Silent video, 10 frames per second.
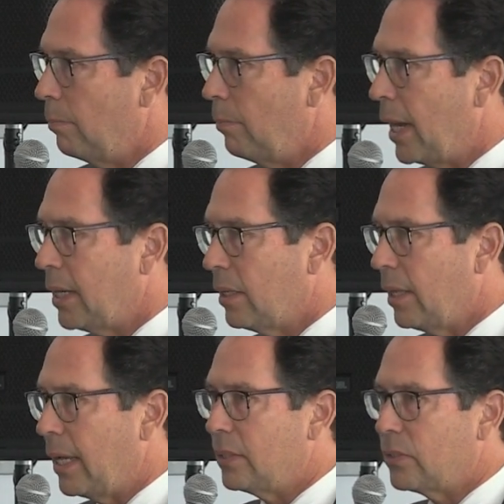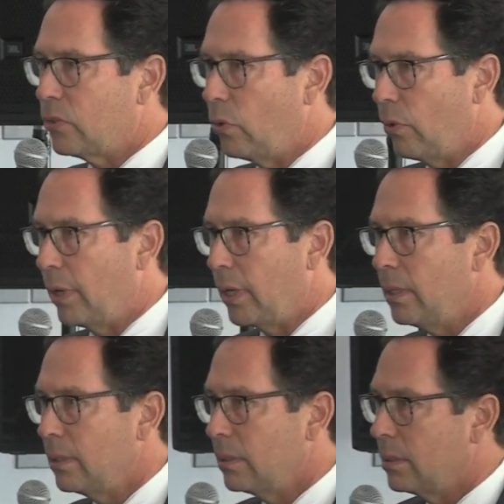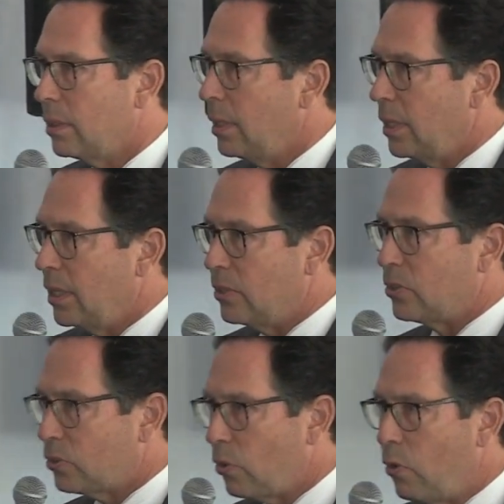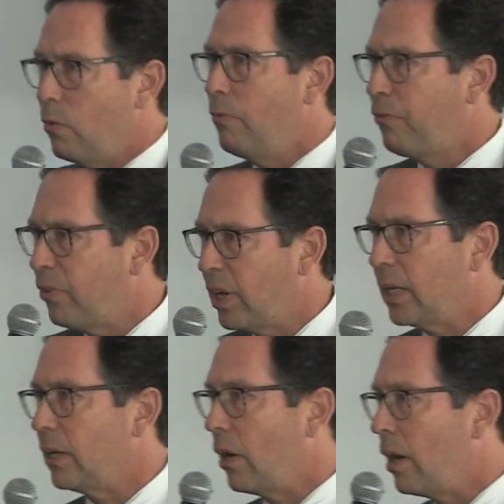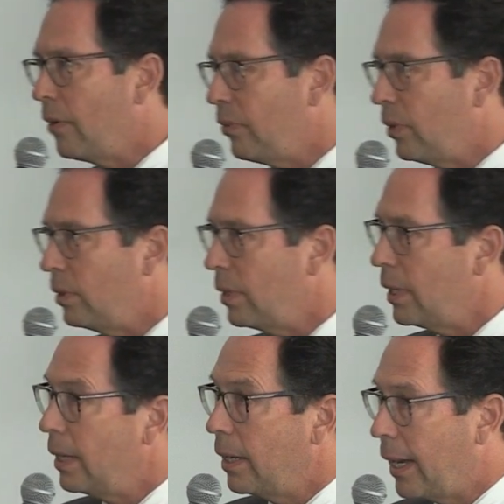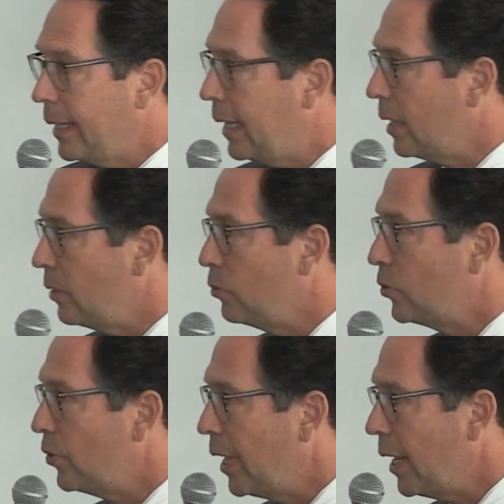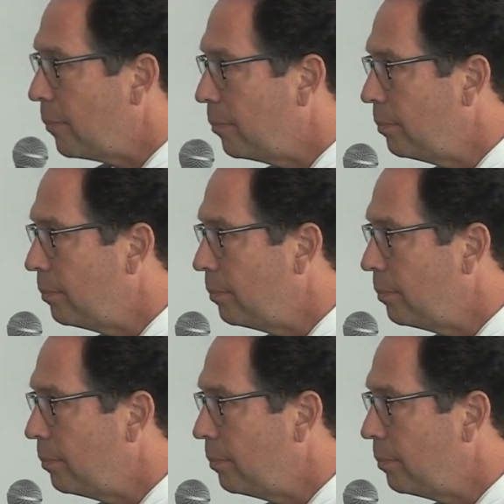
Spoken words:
My client's story is so friggin' awful, I can't use her name.